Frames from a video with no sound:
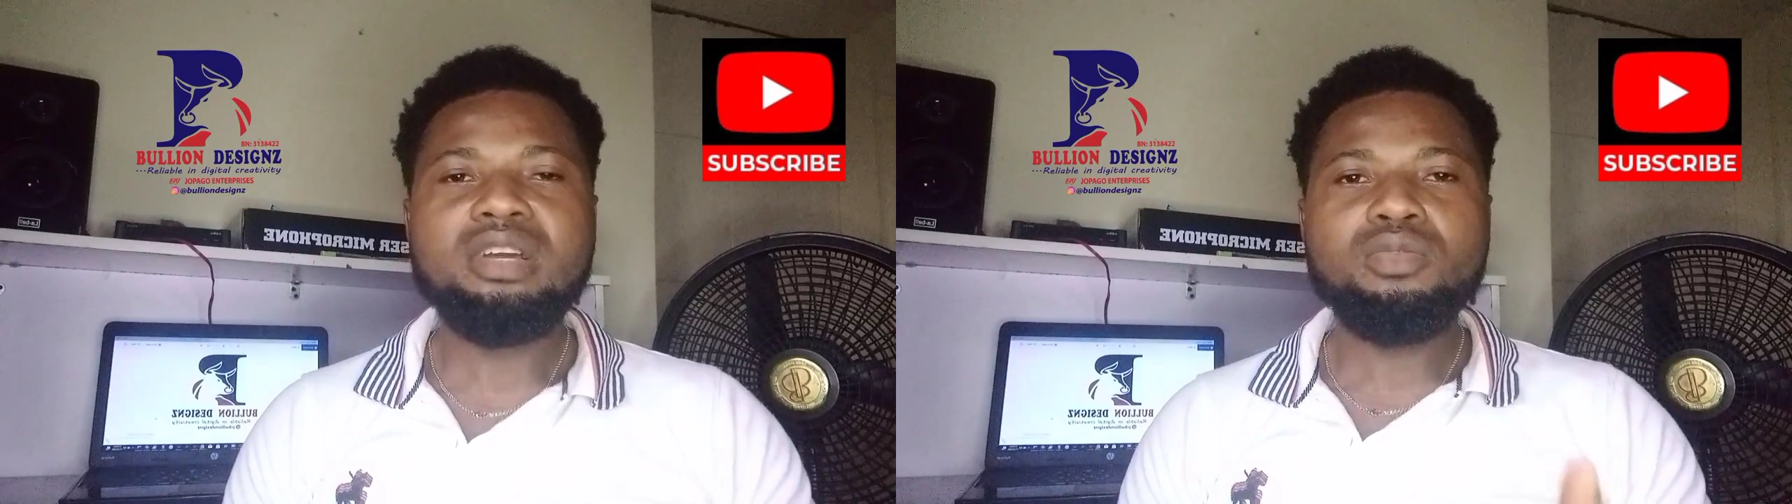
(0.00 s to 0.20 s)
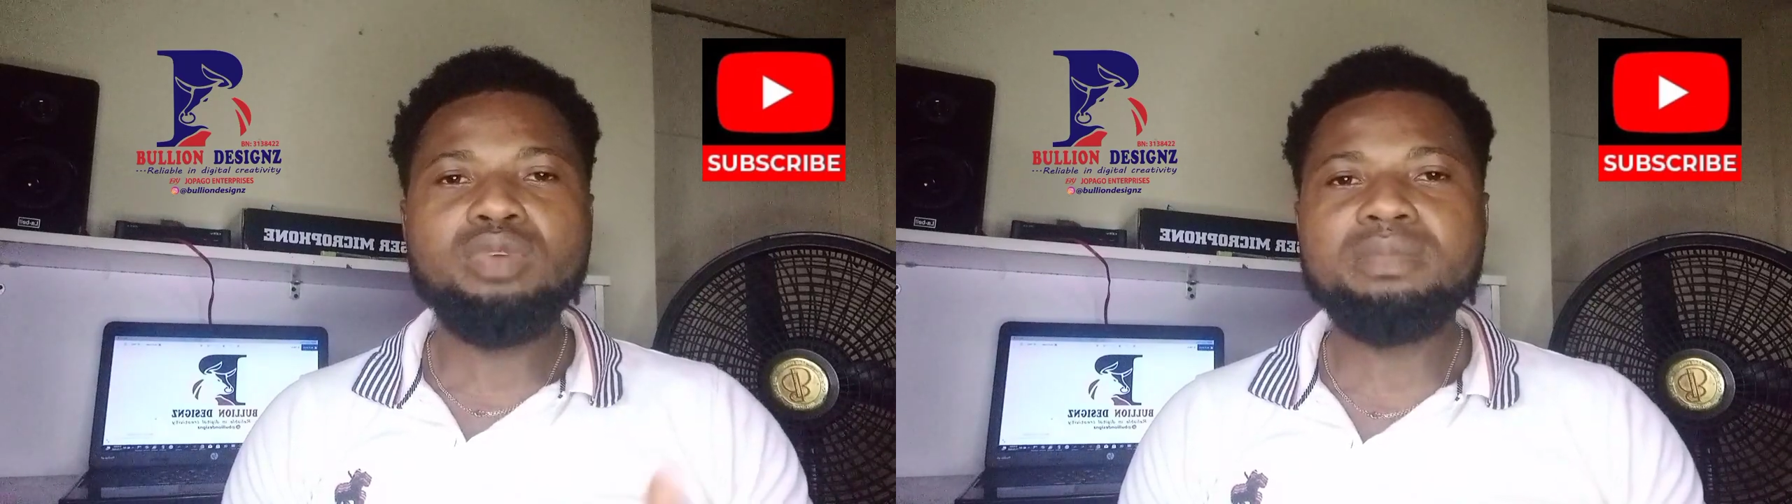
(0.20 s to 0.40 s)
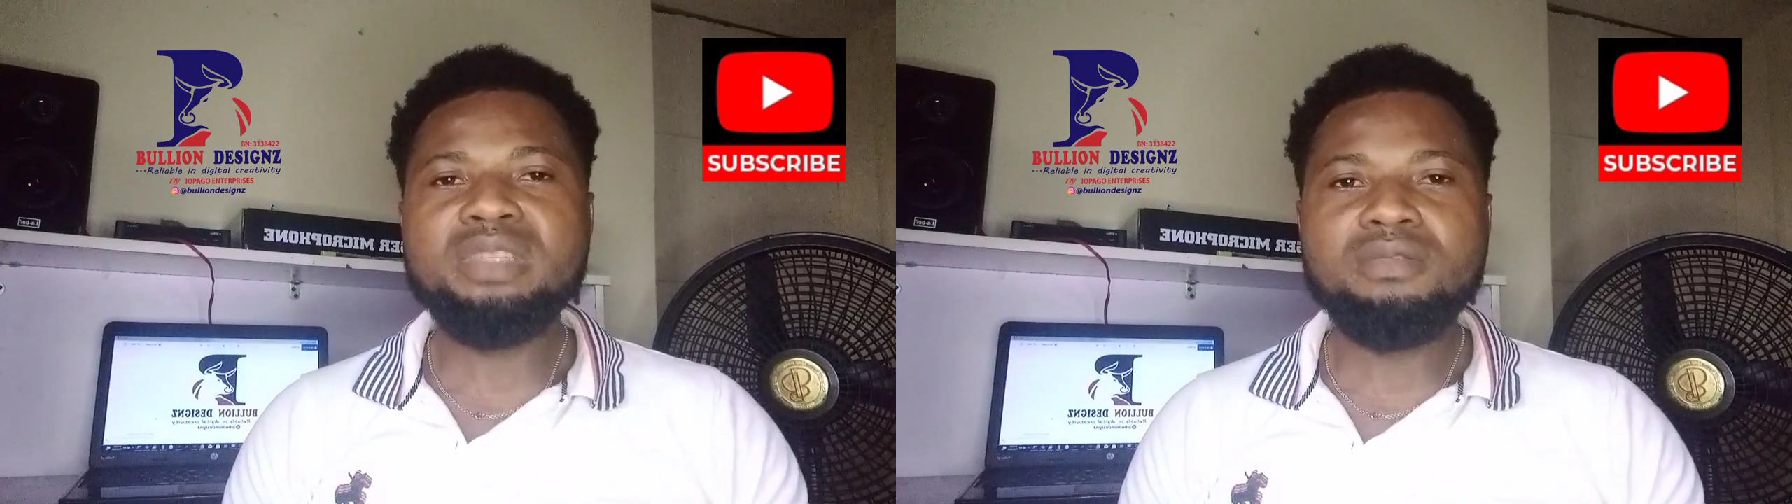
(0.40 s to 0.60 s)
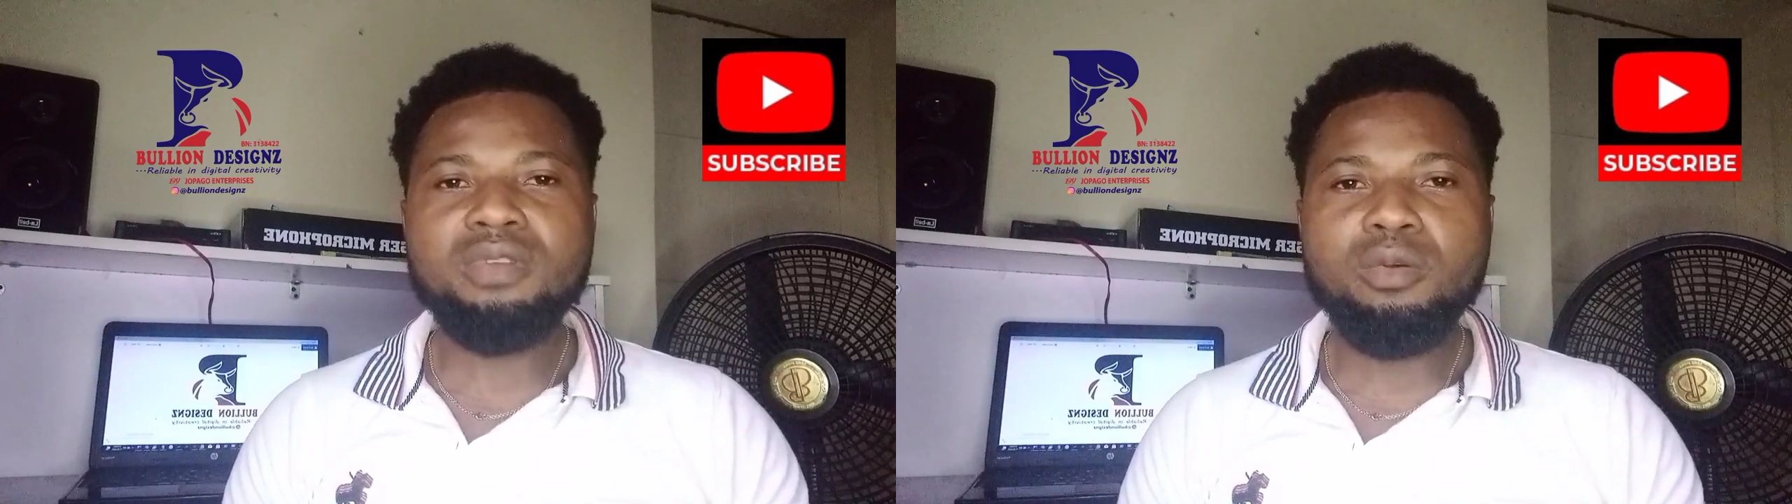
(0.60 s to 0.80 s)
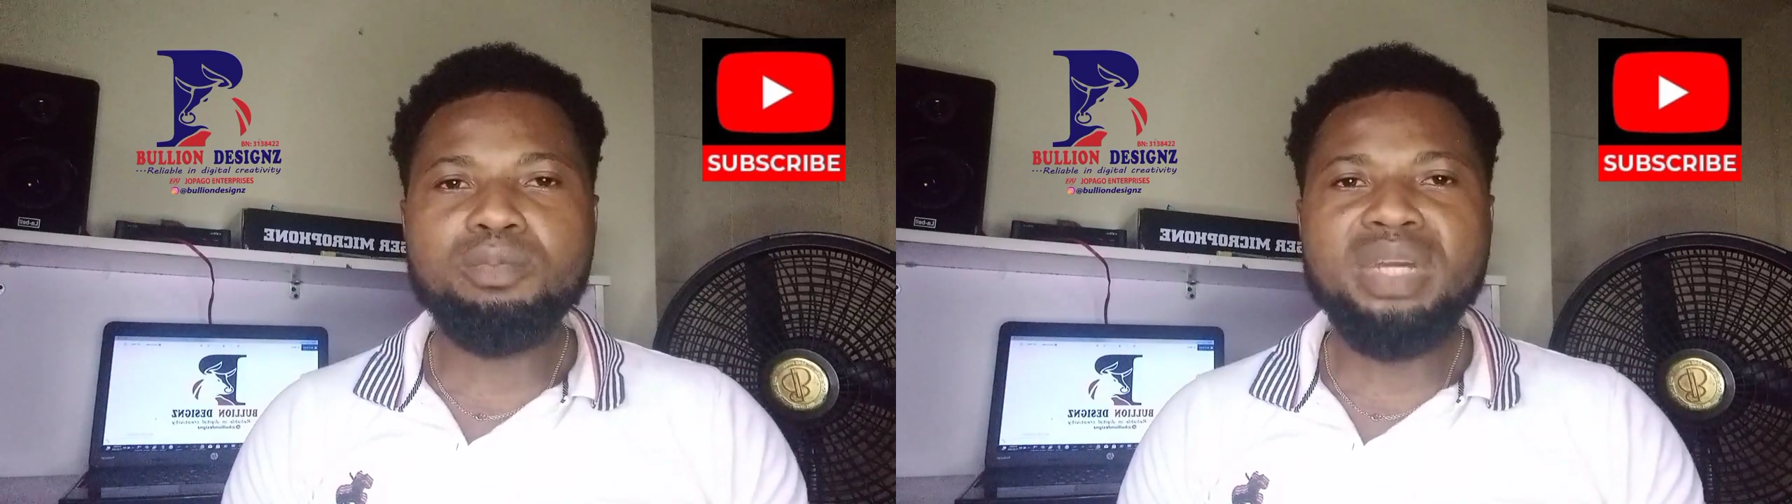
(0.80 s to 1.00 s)
web
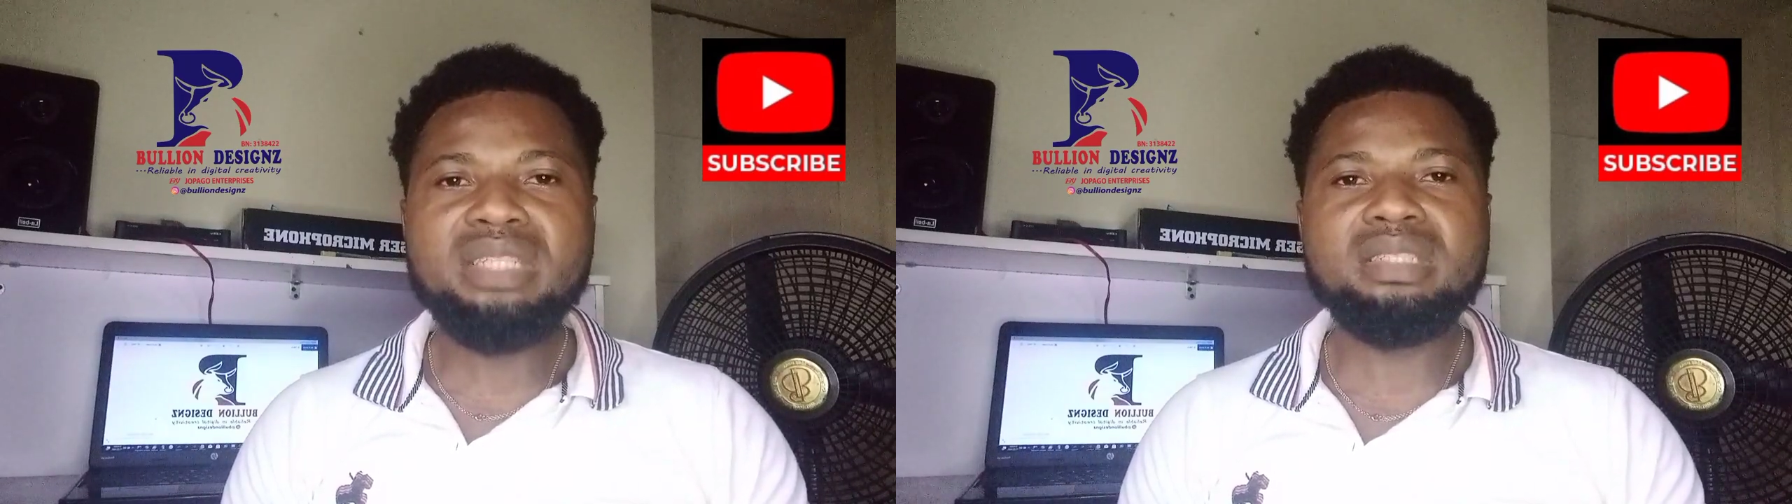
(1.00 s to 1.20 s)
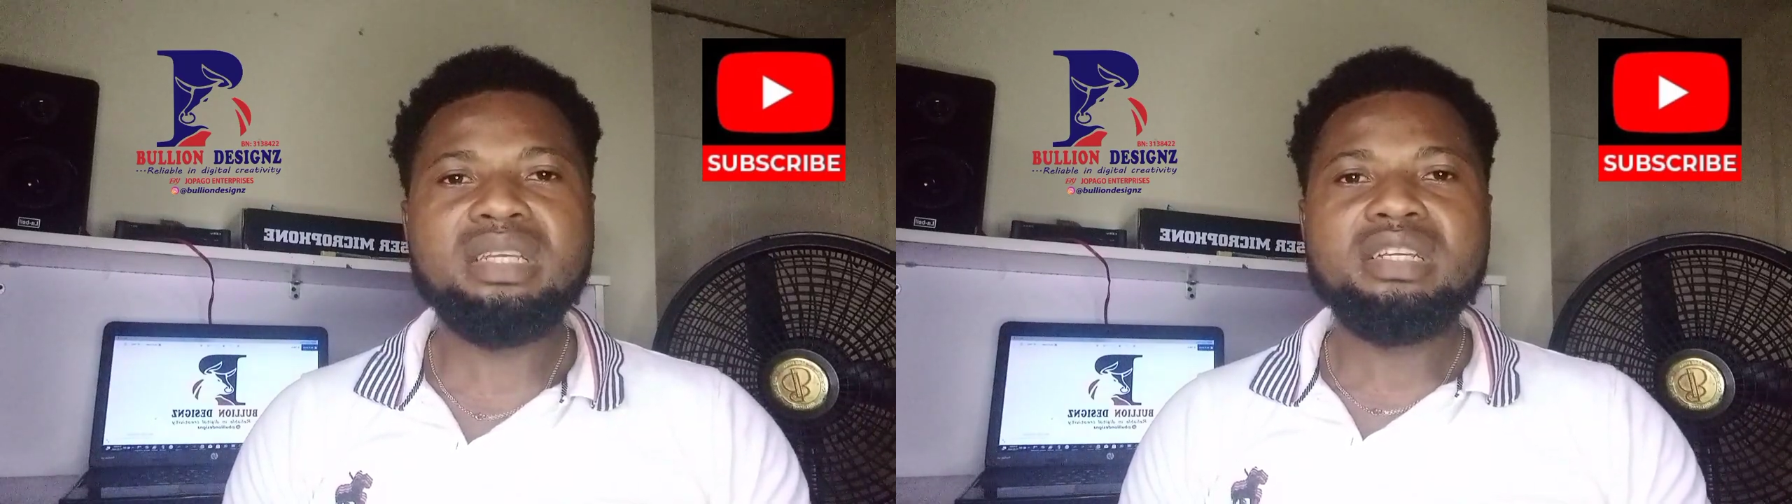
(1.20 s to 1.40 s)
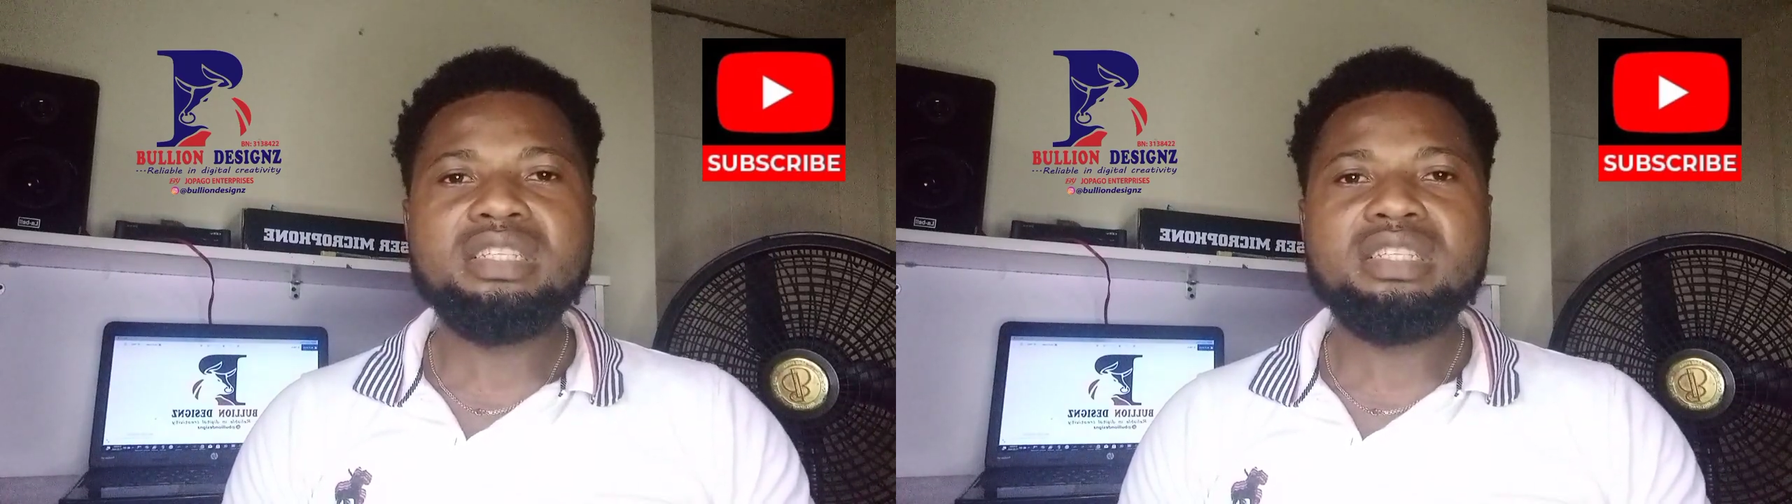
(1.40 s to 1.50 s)
development,